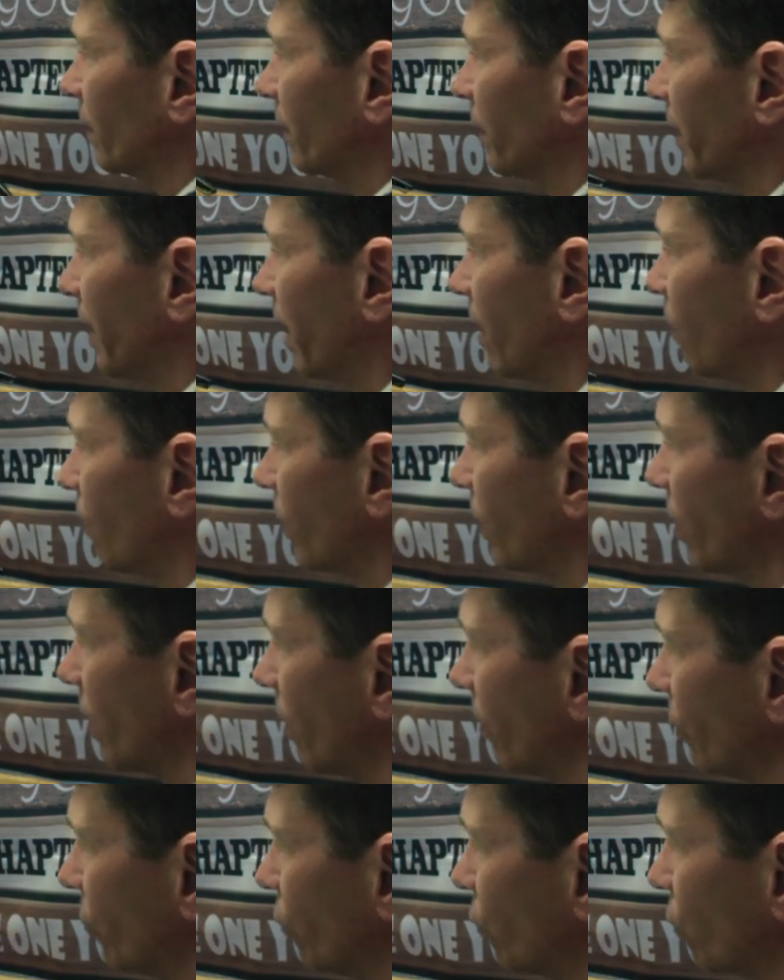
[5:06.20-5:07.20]
Now we're
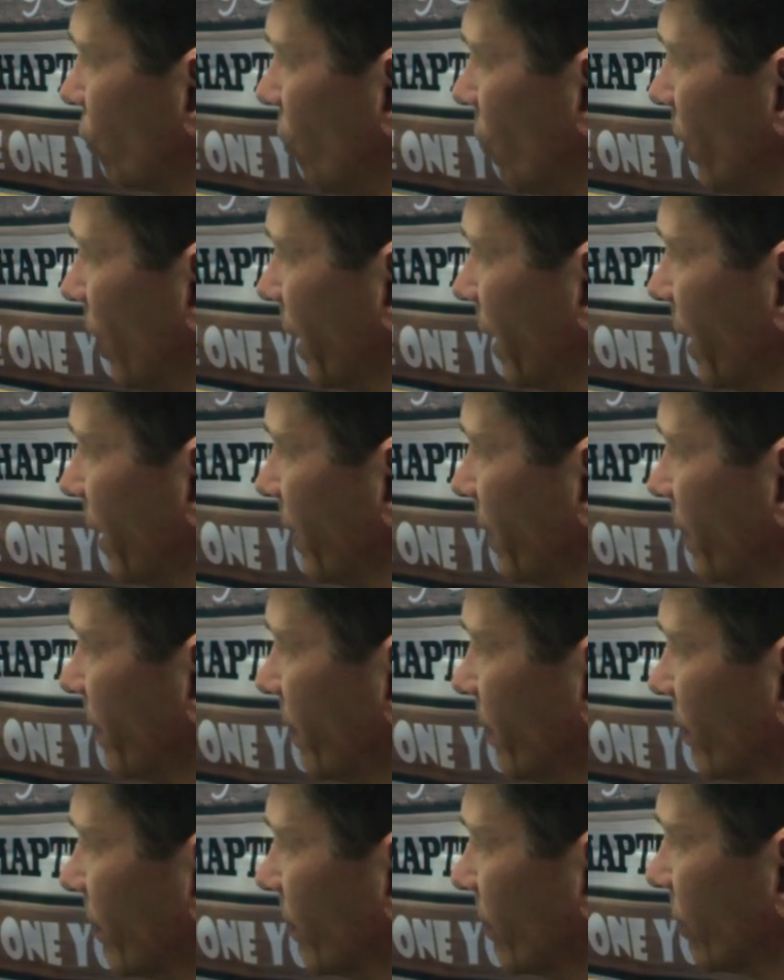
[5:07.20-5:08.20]
going to draw in
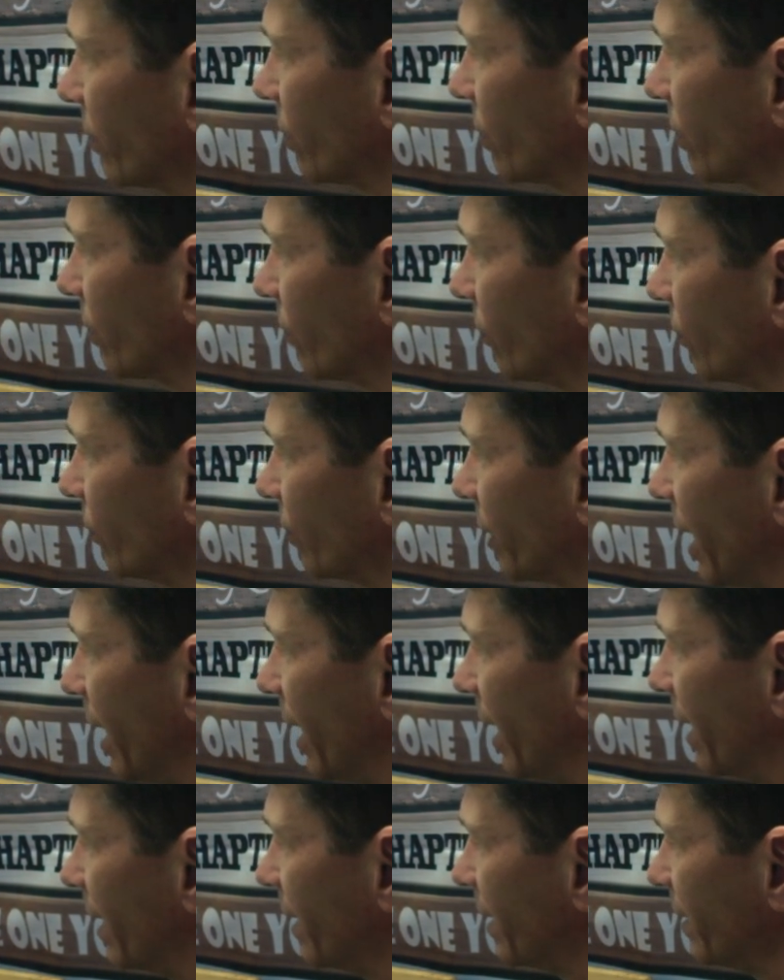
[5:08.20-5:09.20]
the turtle's
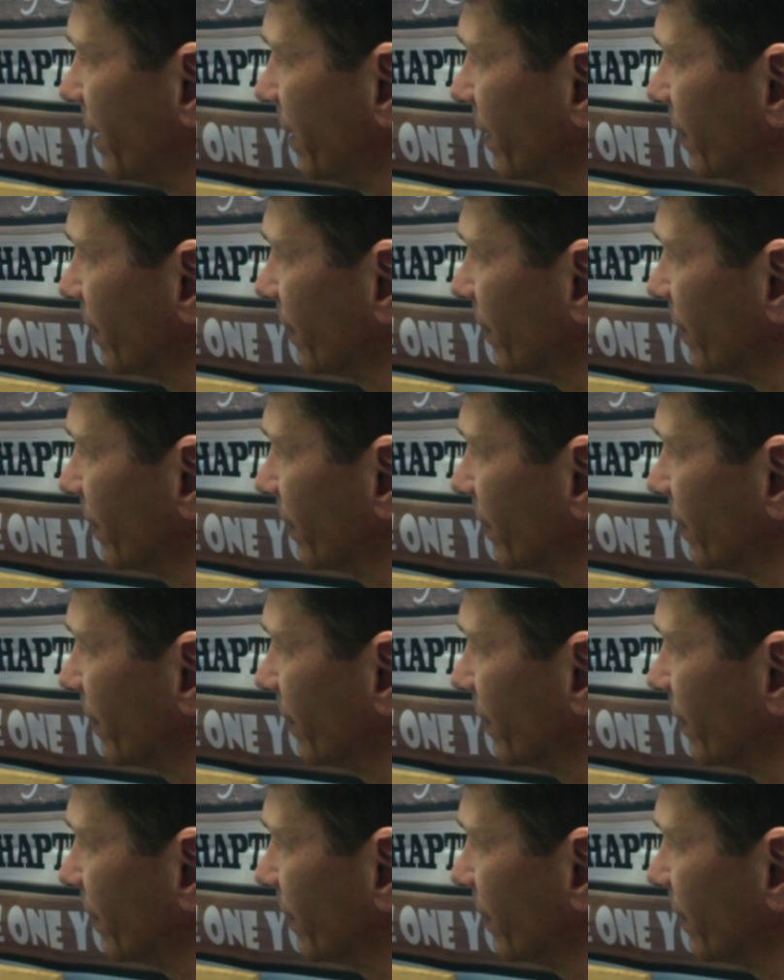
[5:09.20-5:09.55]
eye.